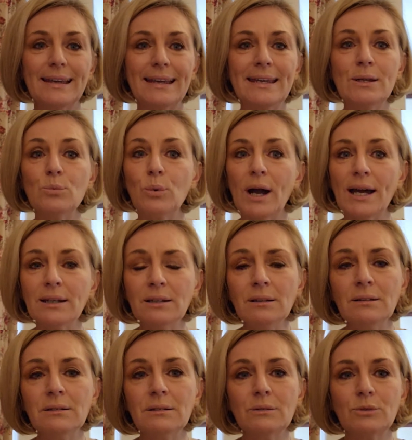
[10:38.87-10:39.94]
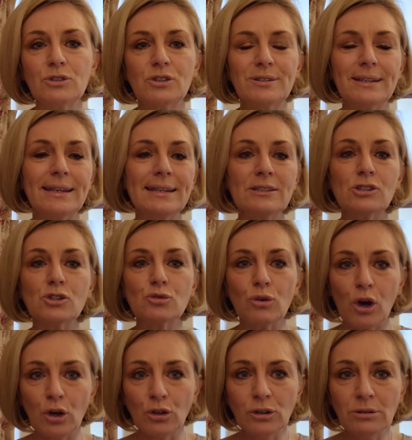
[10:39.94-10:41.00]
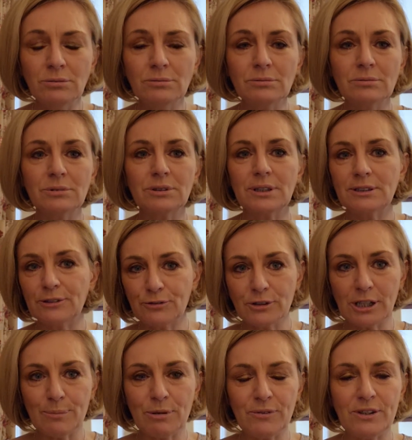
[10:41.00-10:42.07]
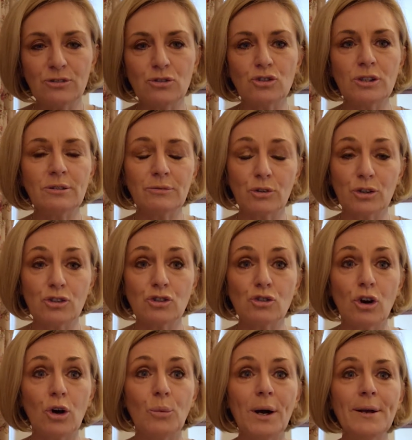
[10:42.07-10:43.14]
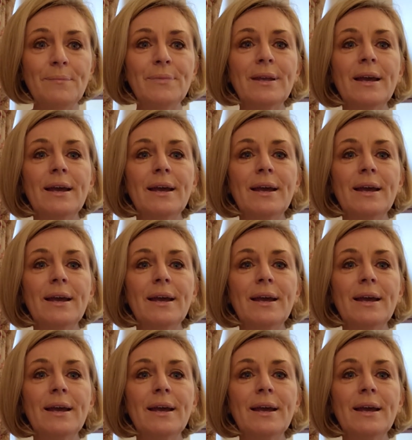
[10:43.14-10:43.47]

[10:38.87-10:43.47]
E1, which is estrone, it's a different type of estrogen, very strong one,